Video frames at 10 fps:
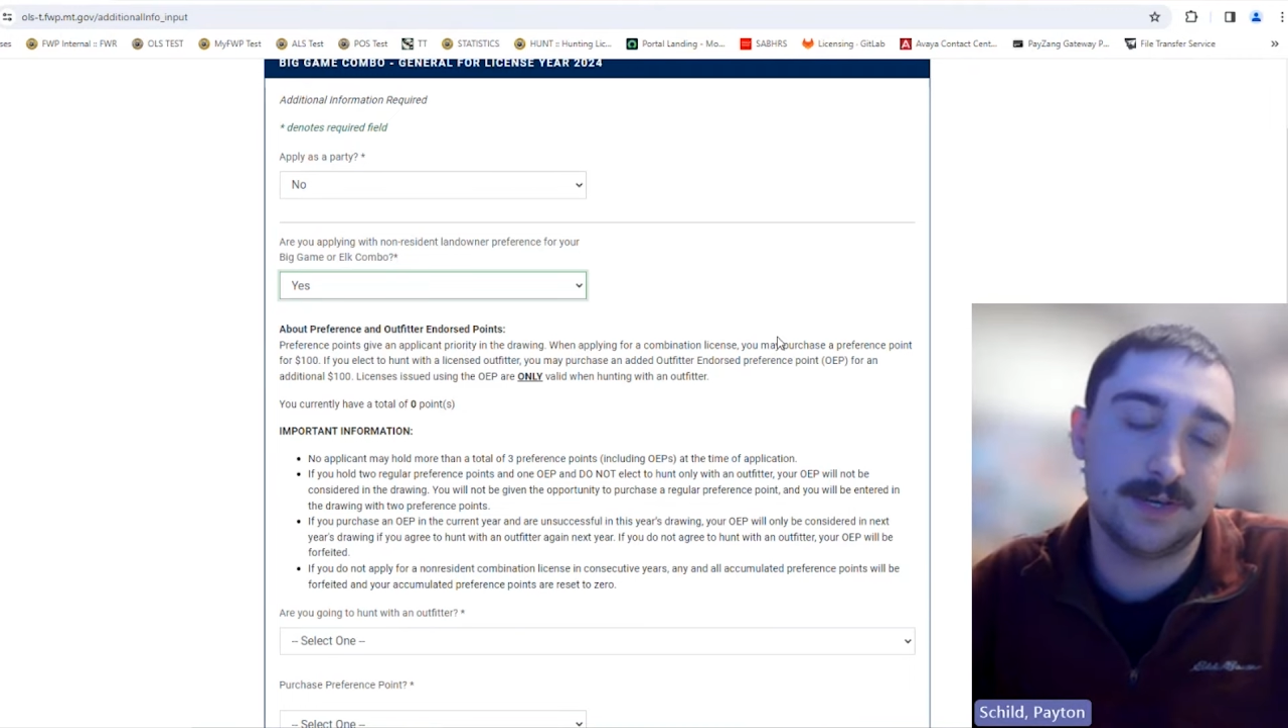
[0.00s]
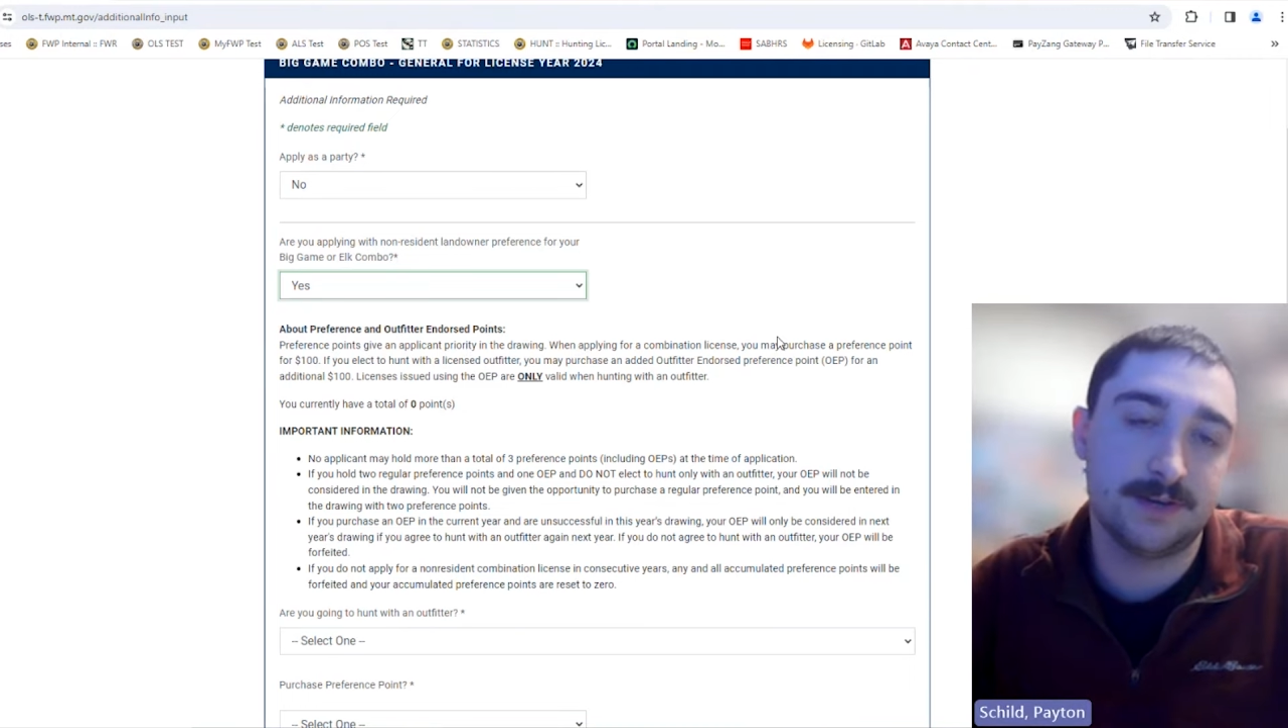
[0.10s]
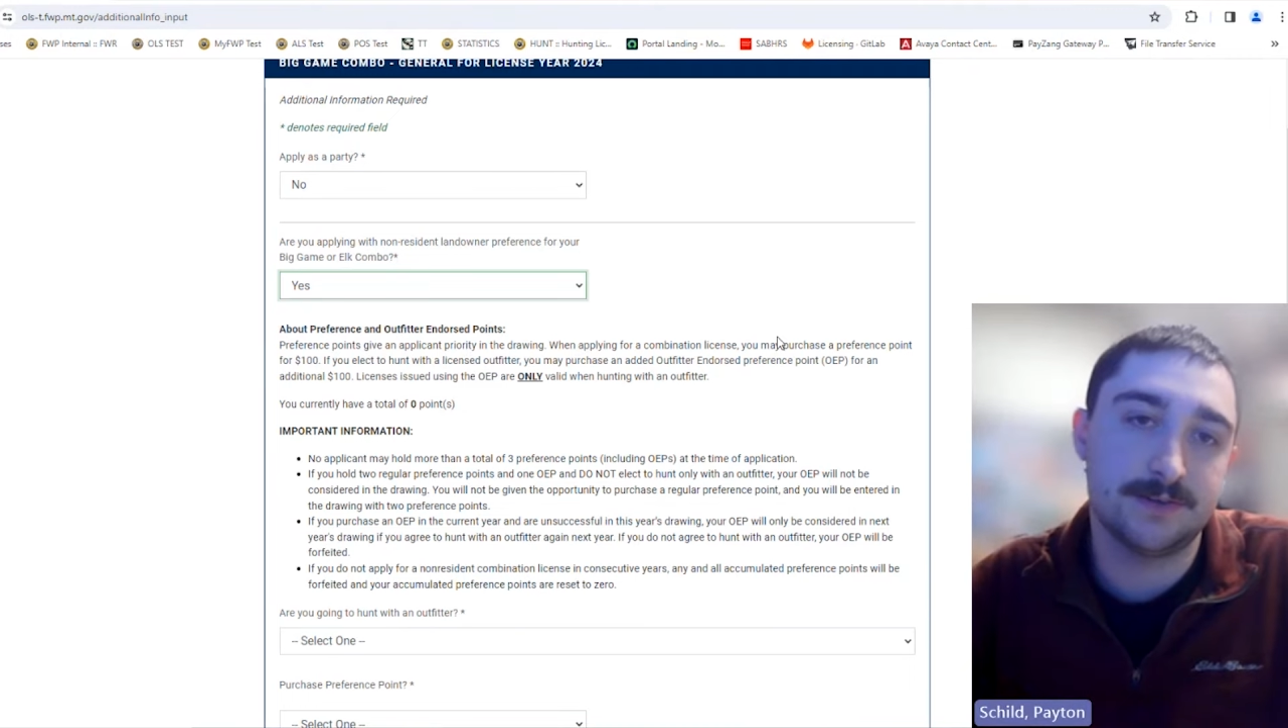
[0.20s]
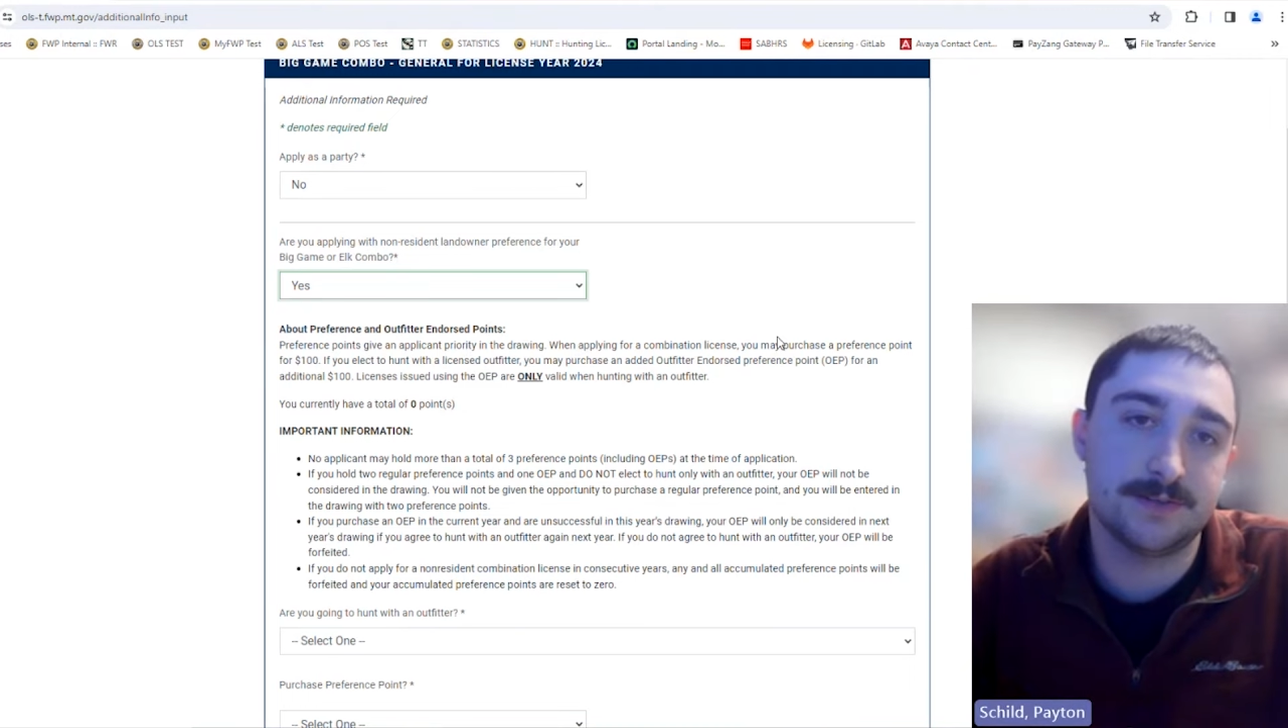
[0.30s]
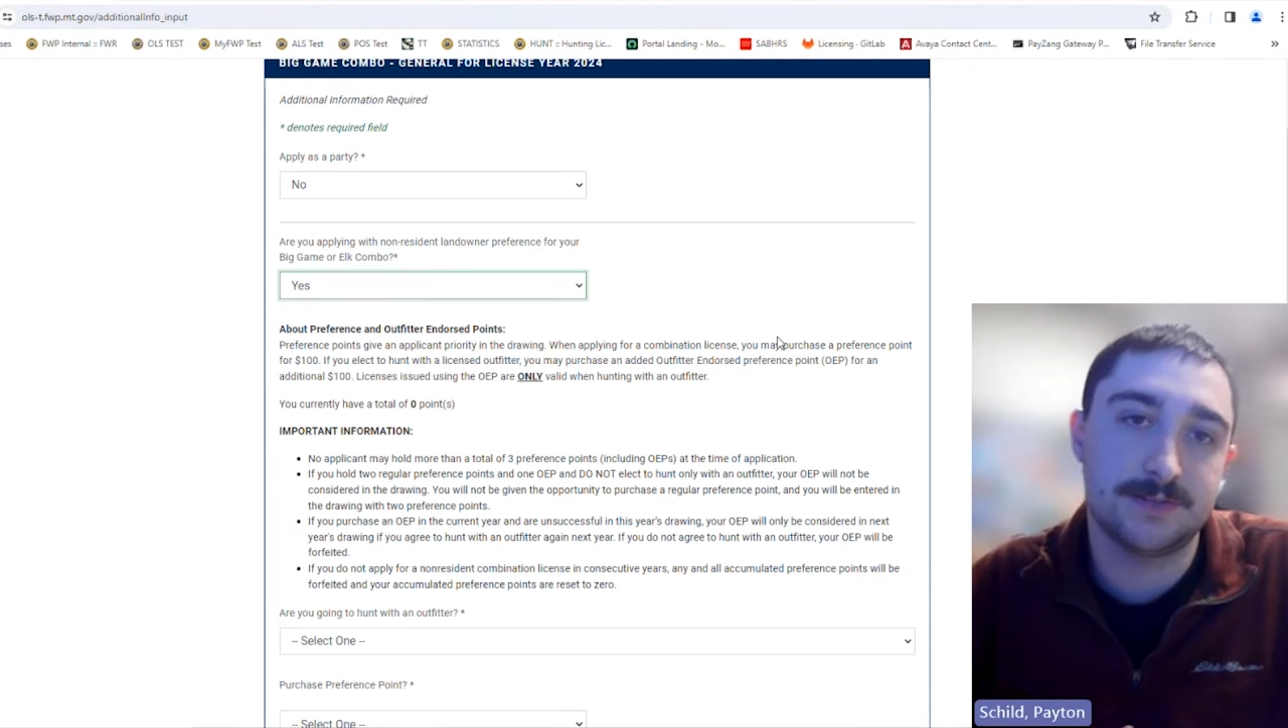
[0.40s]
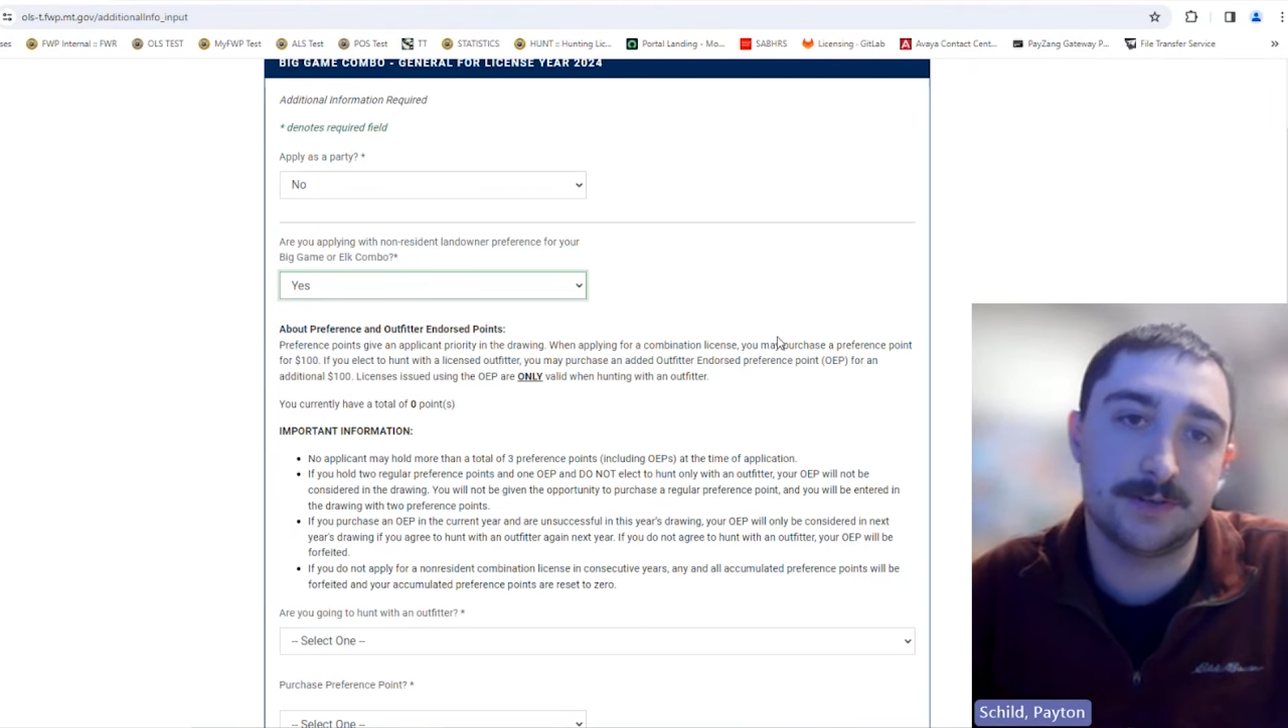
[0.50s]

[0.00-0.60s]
acres